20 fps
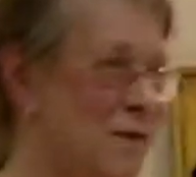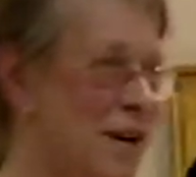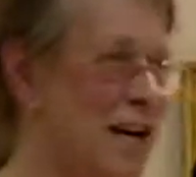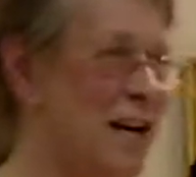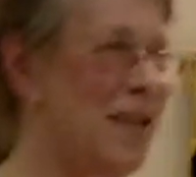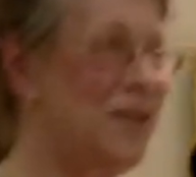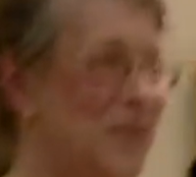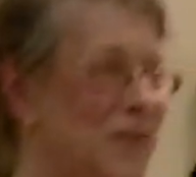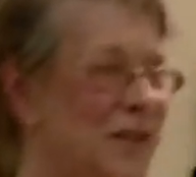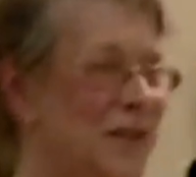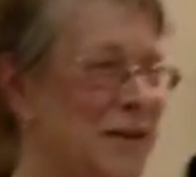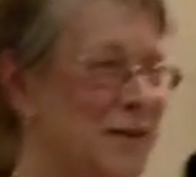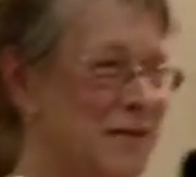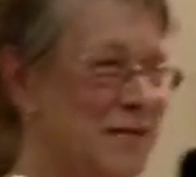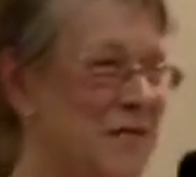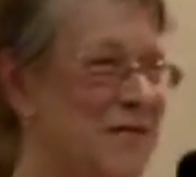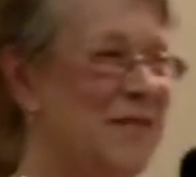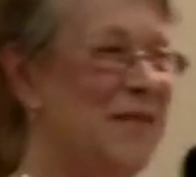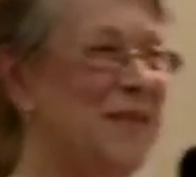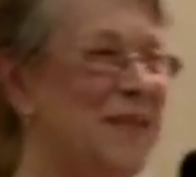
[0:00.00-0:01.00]
greats.
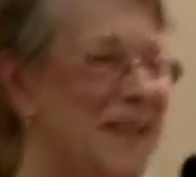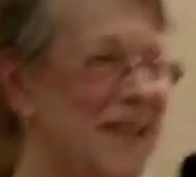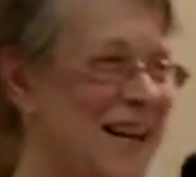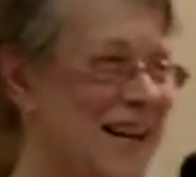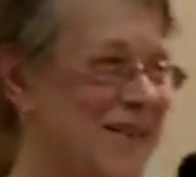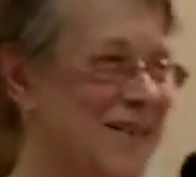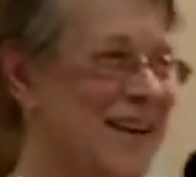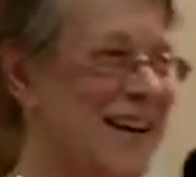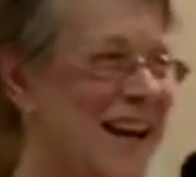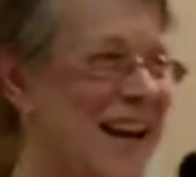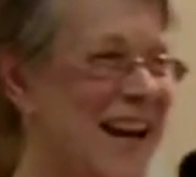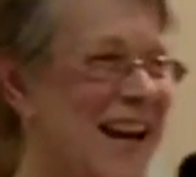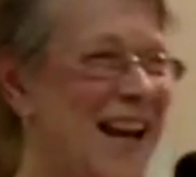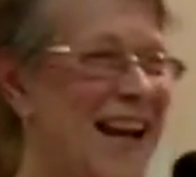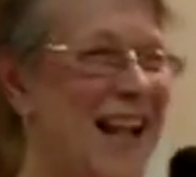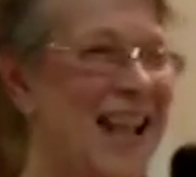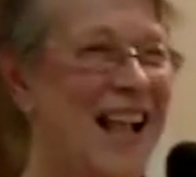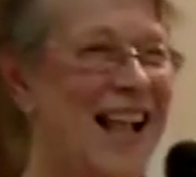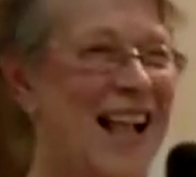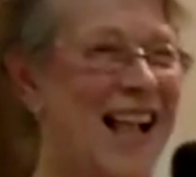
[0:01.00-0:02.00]

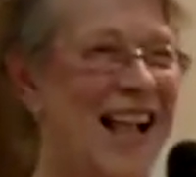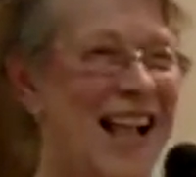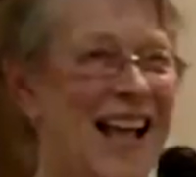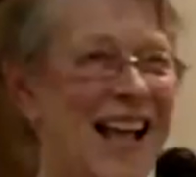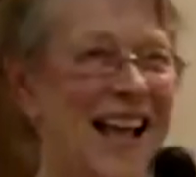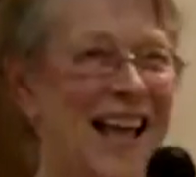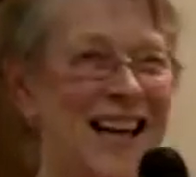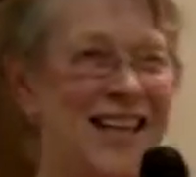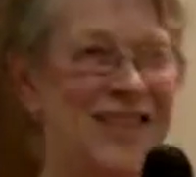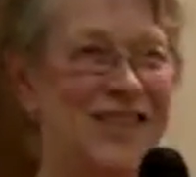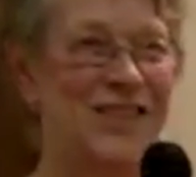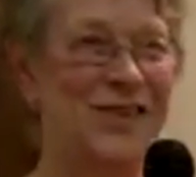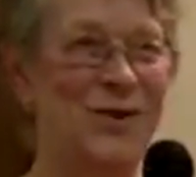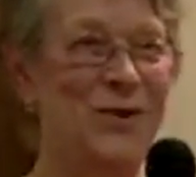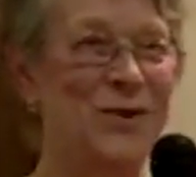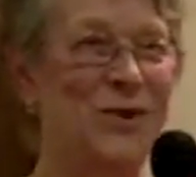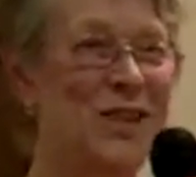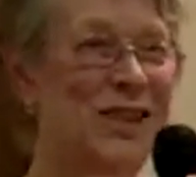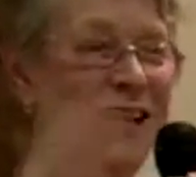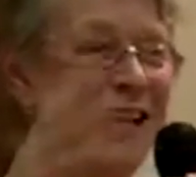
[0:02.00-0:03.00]
Okay. And
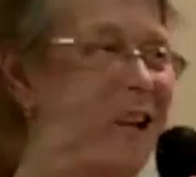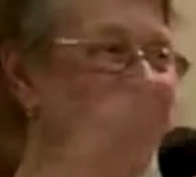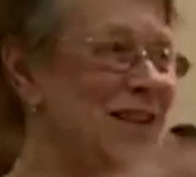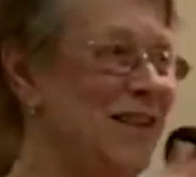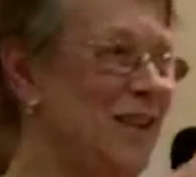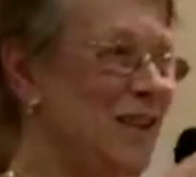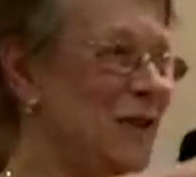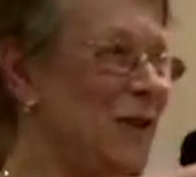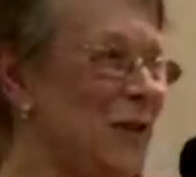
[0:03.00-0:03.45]
Susan Lent